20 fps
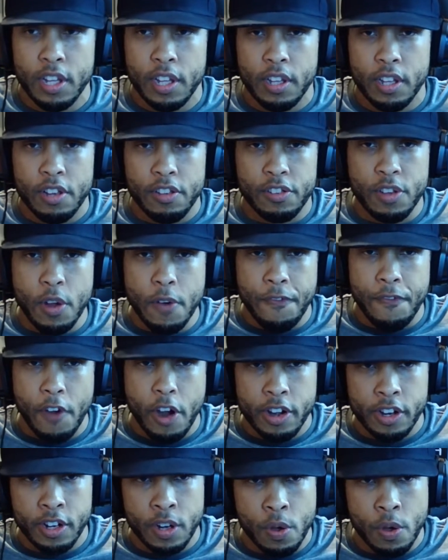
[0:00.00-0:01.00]
So
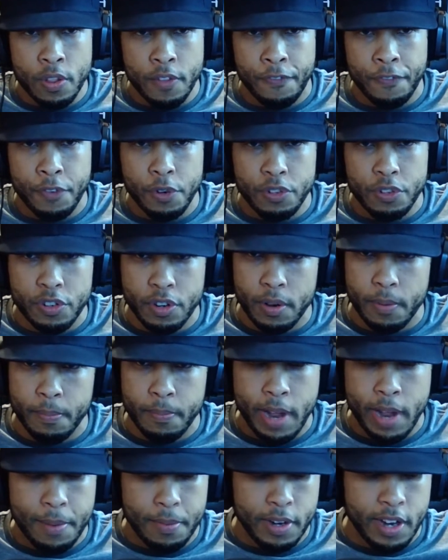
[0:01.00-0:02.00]
far to go in the future,
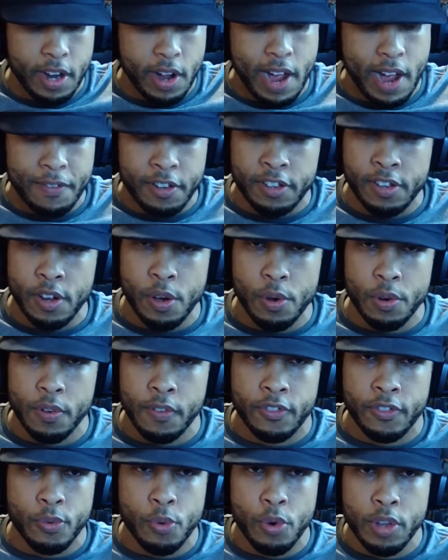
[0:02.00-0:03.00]
maybe they'll have a total
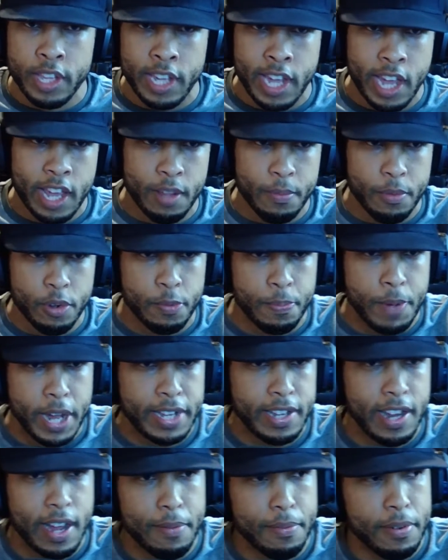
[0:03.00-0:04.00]
of 20 animals by the
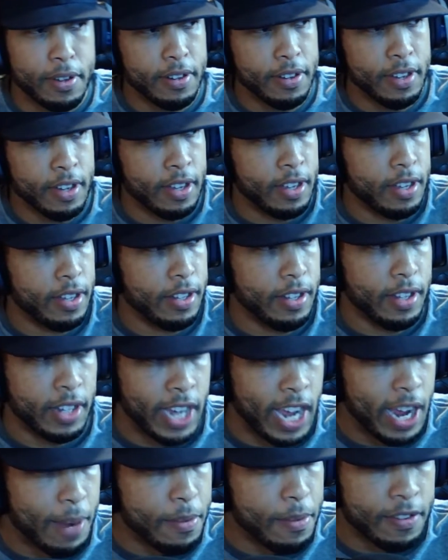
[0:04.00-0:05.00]
time the
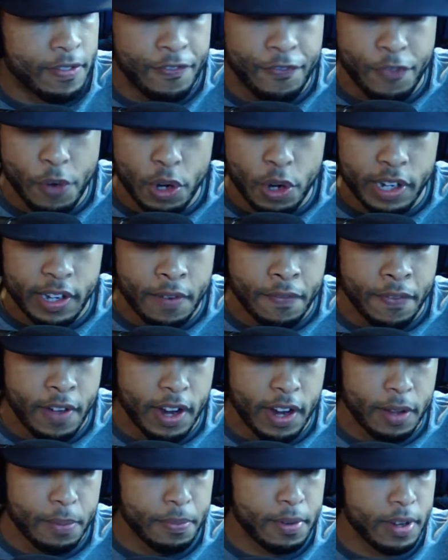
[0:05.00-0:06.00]
game is fully
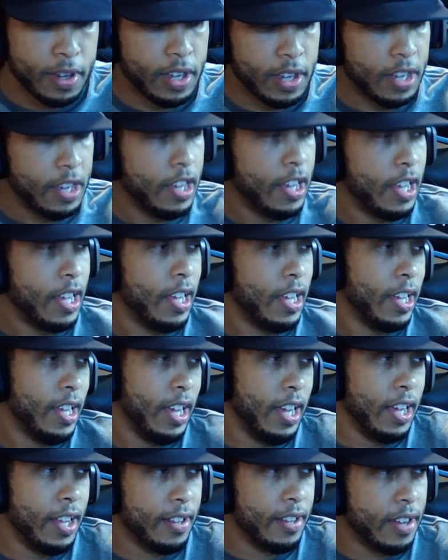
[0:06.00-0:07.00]
developed.
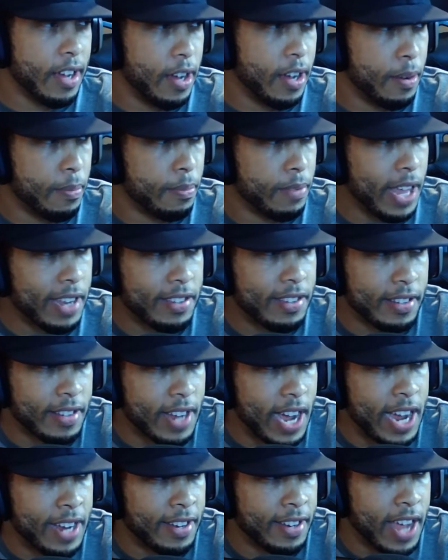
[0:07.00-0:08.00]
And that's just an
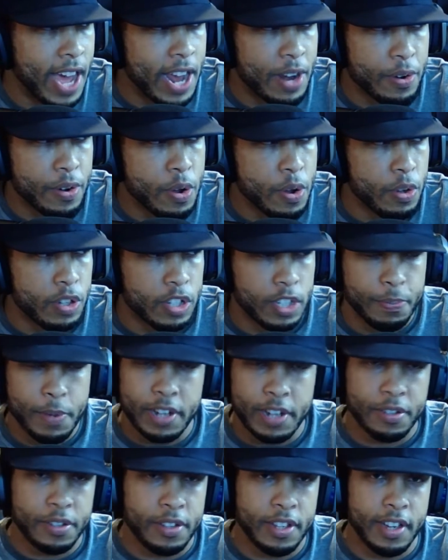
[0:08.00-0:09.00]
idea. I don't know what
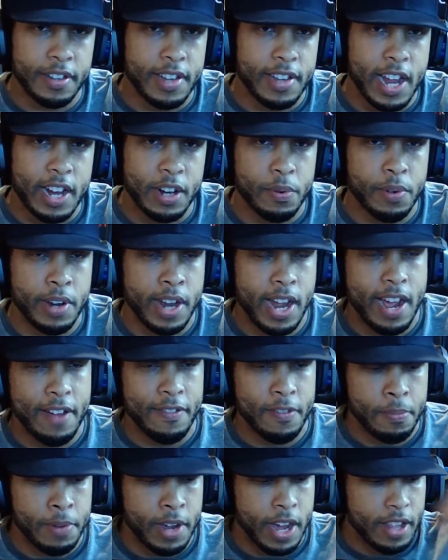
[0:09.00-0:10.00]
specialty a tiger would have,
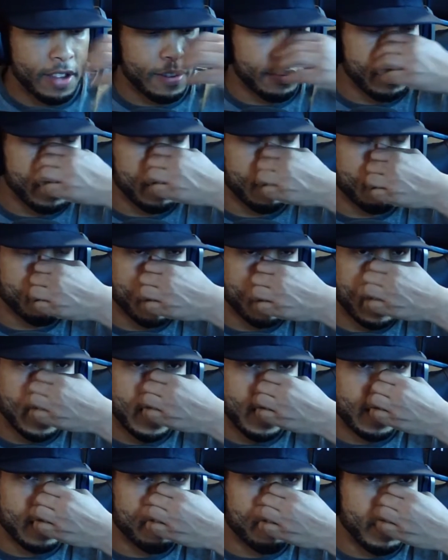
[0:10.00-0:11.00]
to be honest with you,
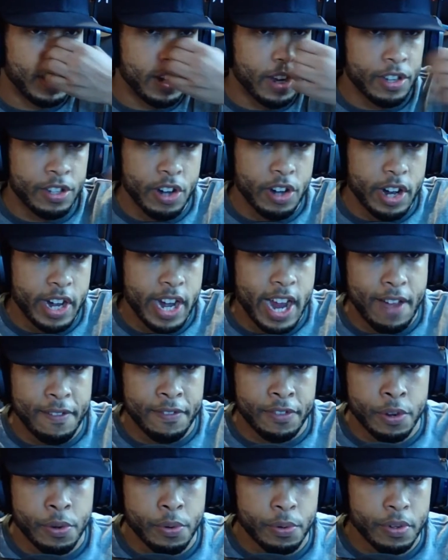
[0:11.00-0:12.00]
because you already have
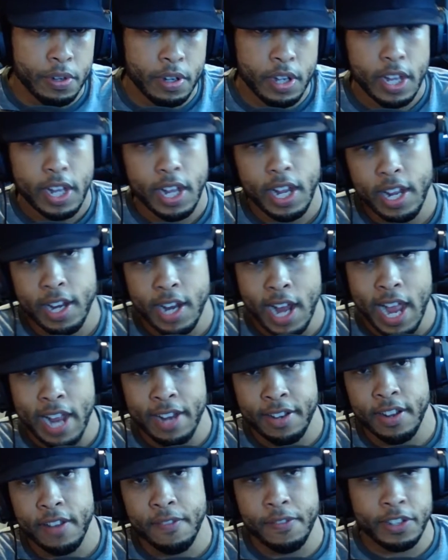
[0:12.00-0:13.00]
Duke and the
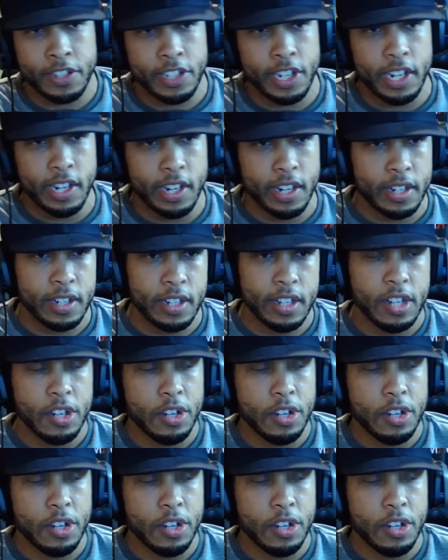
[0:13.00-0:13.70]
idea of a cheetah.